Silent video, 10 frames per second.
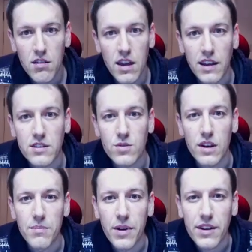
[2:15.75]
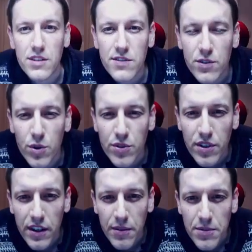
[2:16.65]
X squared minus 4
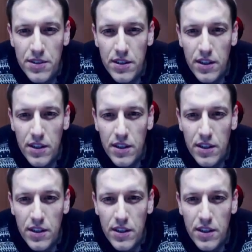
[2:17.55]
times